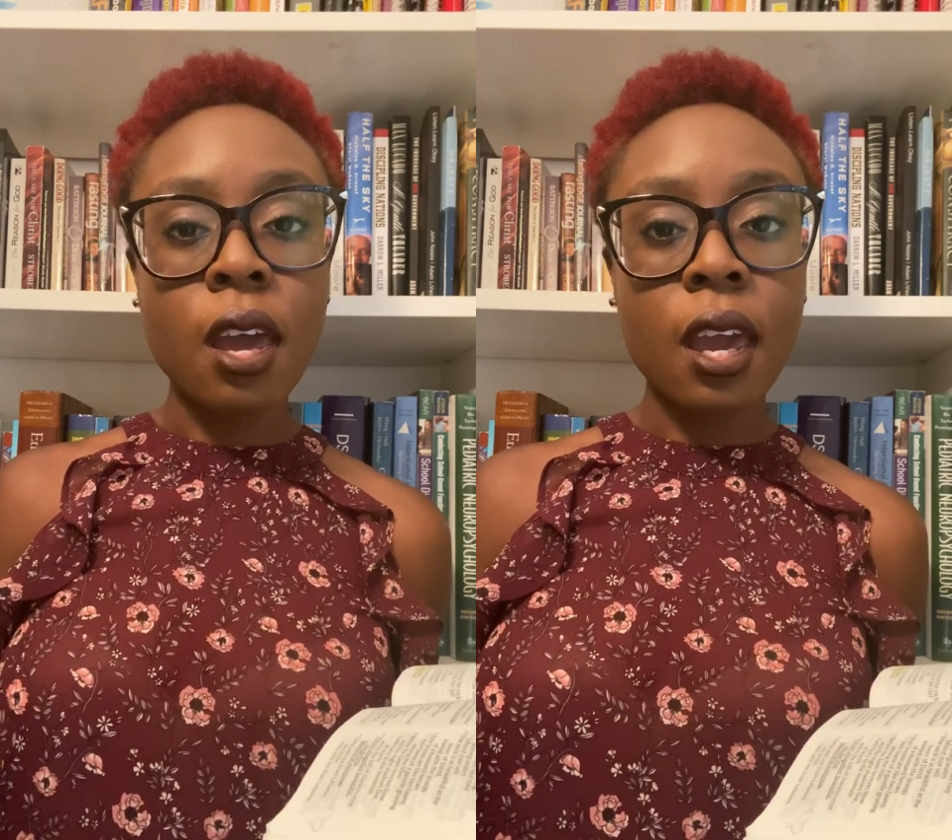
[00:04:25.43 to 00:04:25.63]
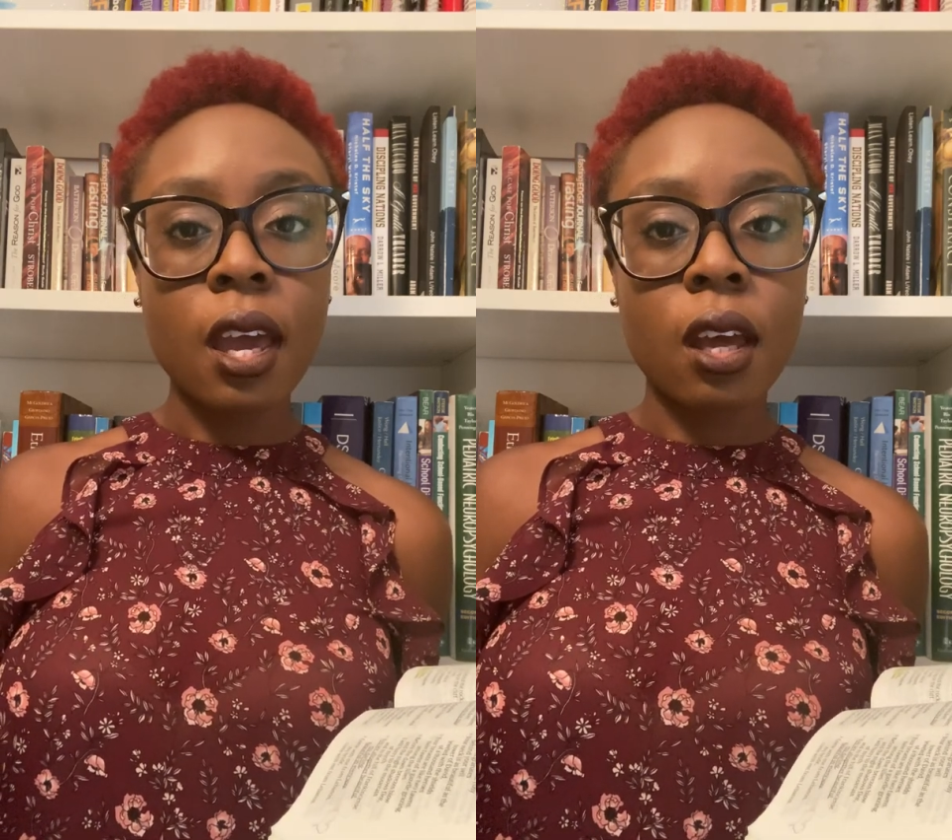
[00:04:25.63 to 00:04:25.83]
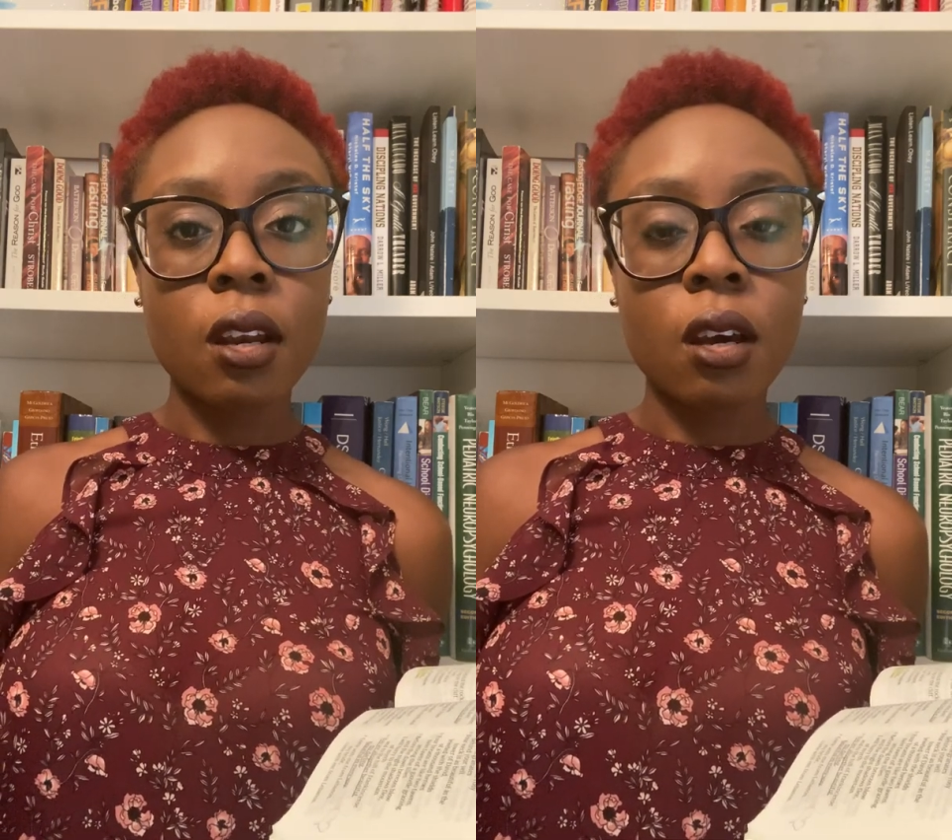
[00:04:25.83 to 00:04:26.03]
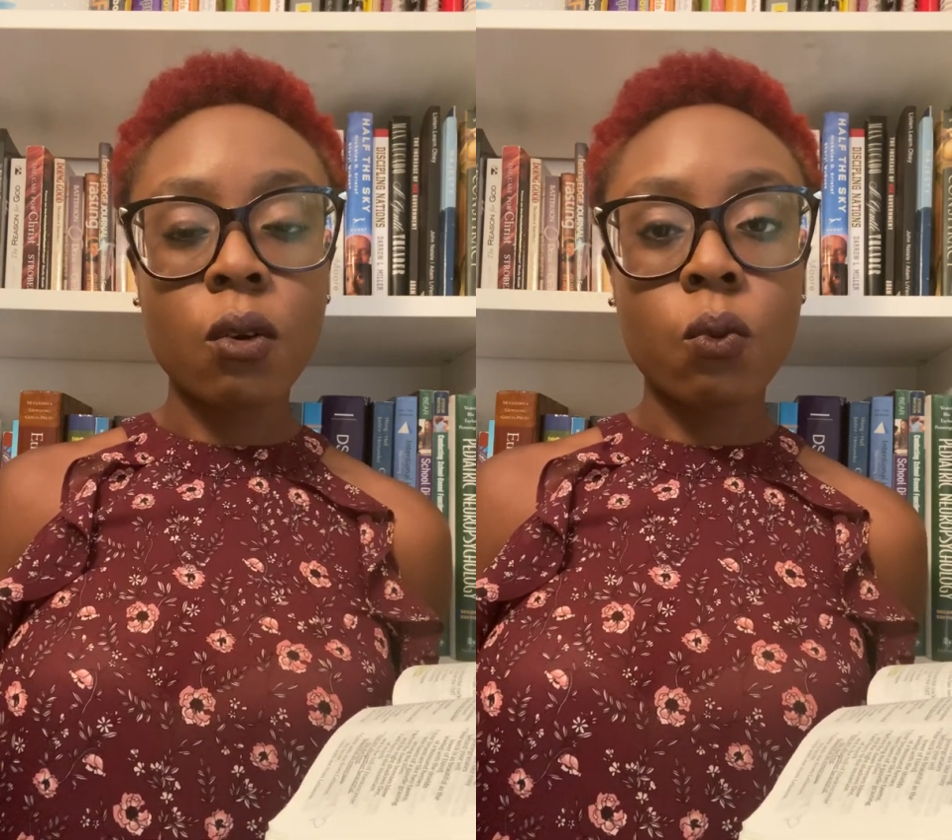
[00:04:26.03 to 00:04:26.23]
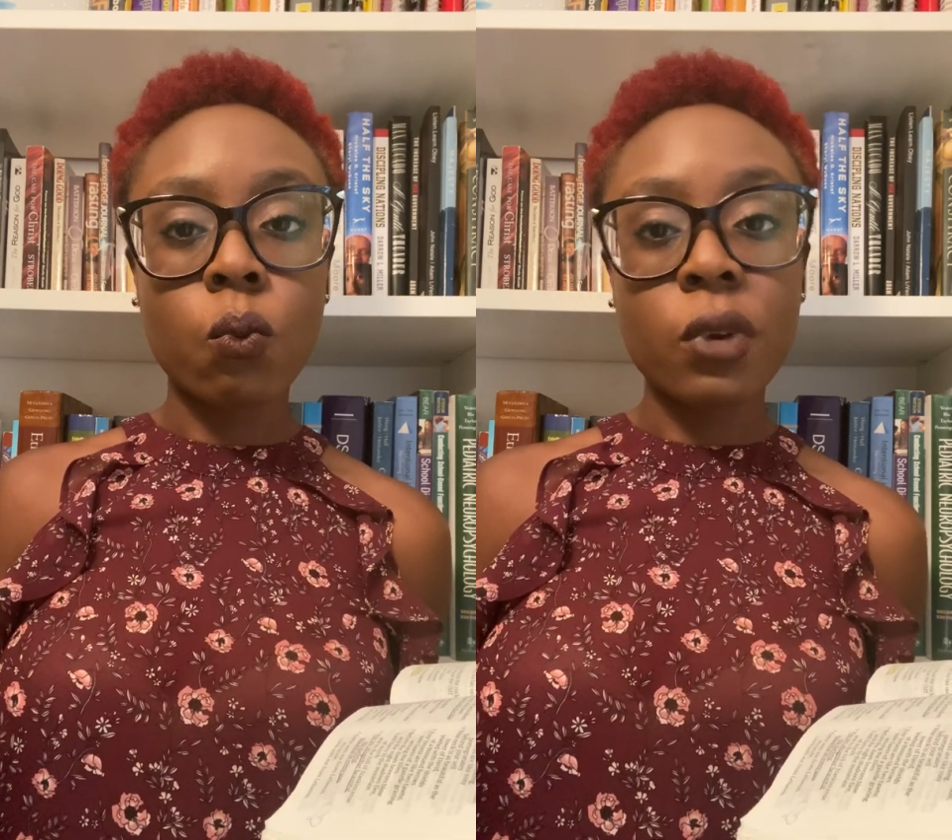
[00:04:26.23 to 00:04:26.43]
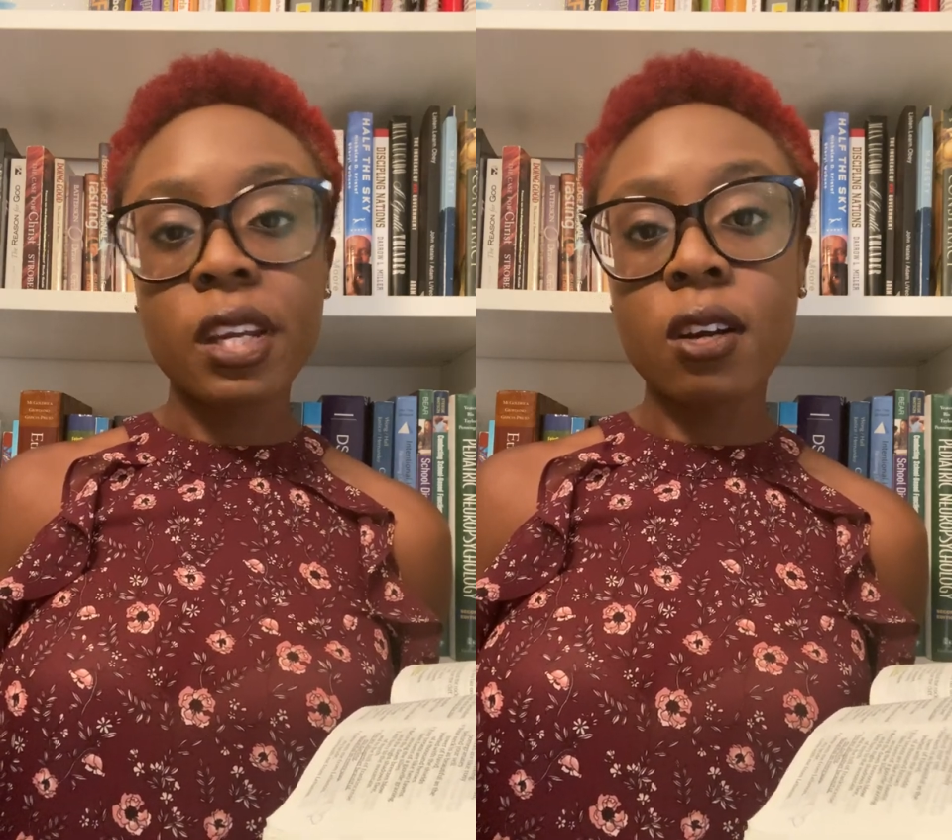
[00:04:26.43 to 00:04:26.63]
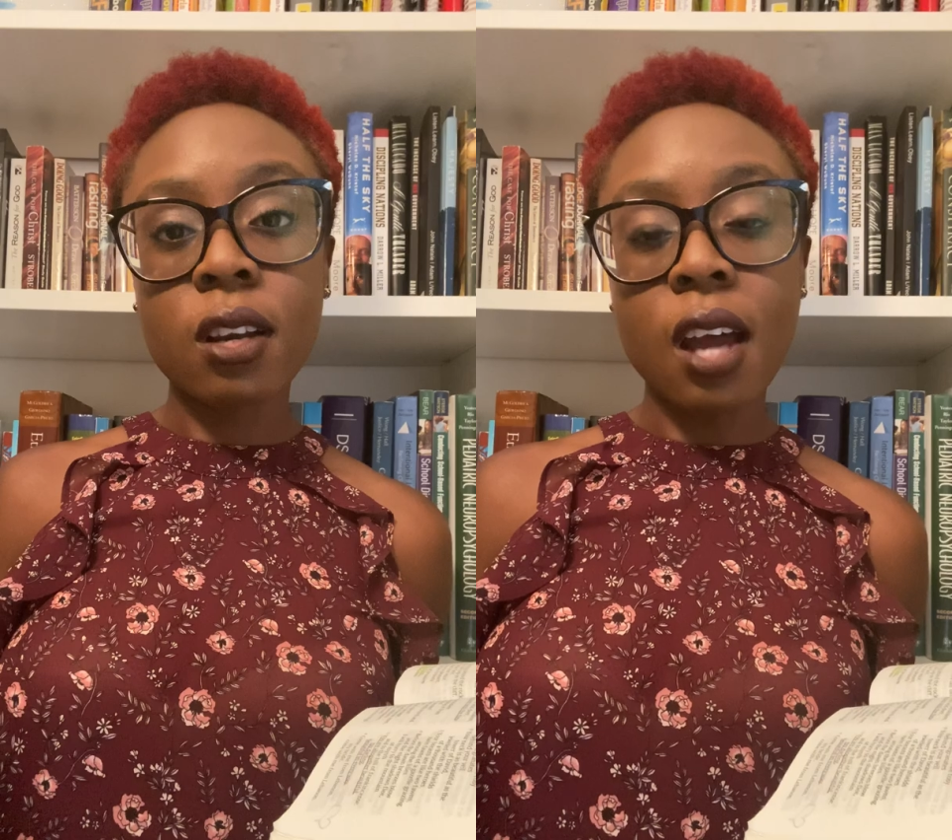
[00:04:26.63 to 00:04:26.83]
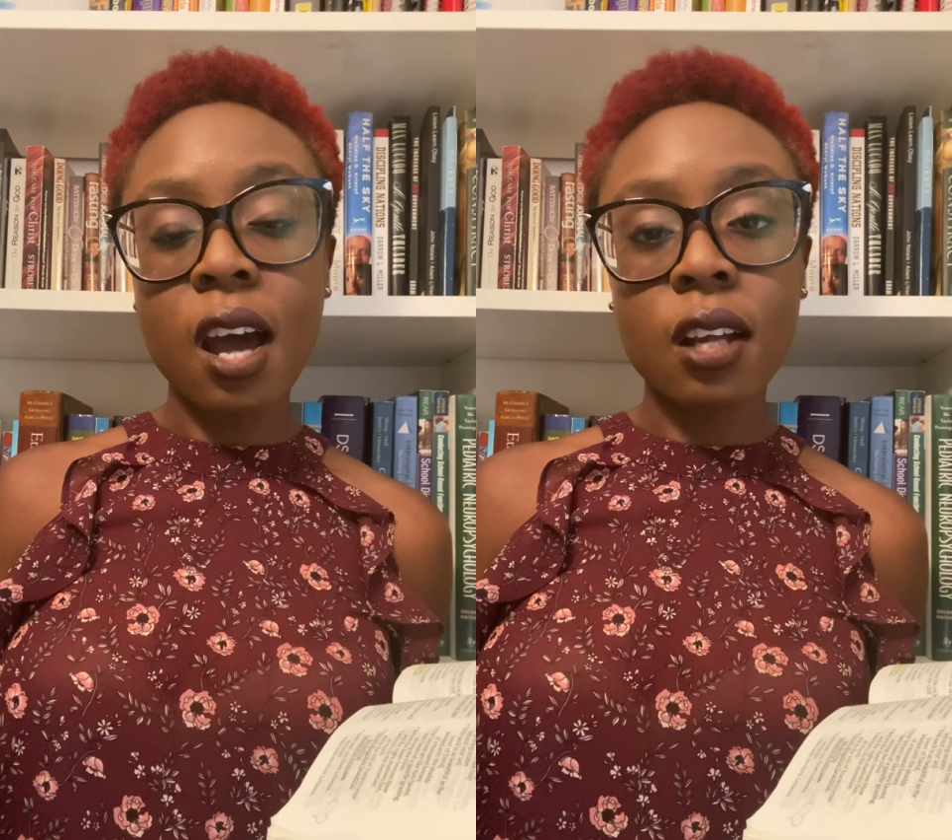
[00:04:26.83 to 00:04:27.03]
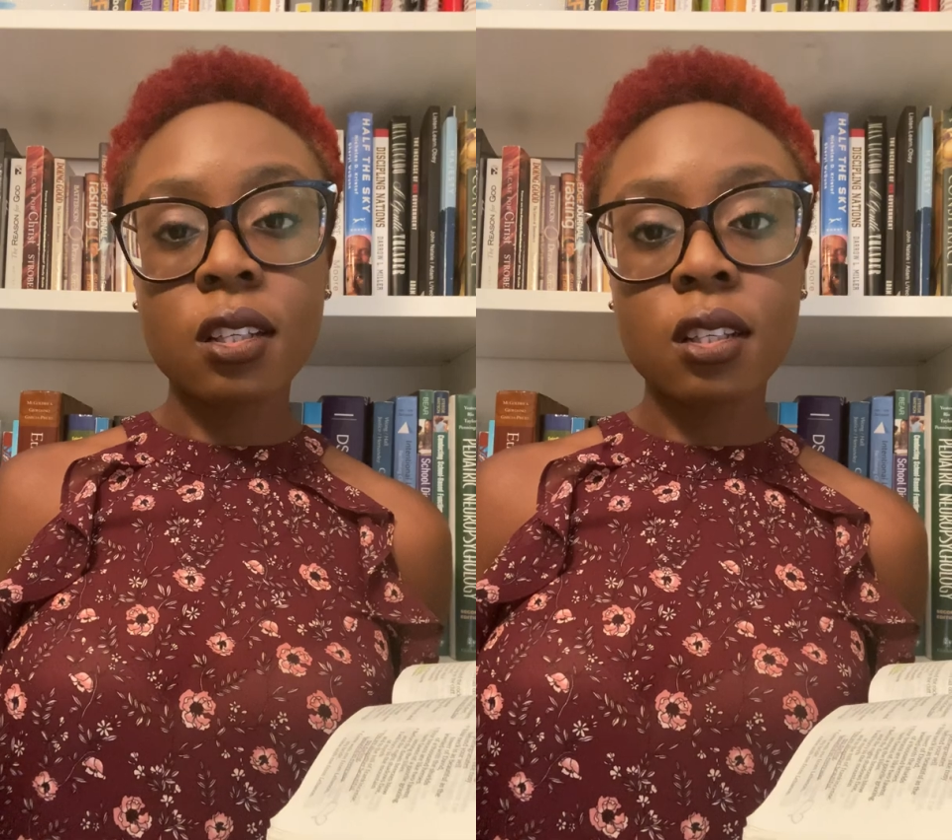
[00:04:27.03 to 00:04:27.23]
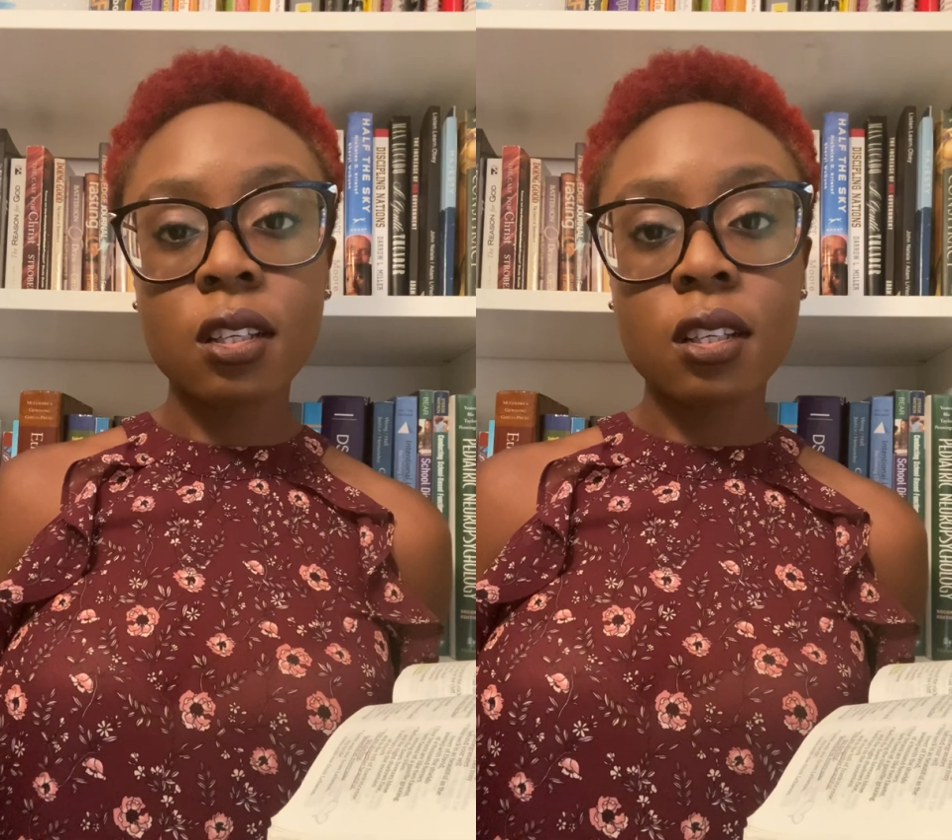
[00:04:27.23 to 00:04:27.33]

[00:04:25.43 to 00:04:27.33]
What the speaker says: and we're not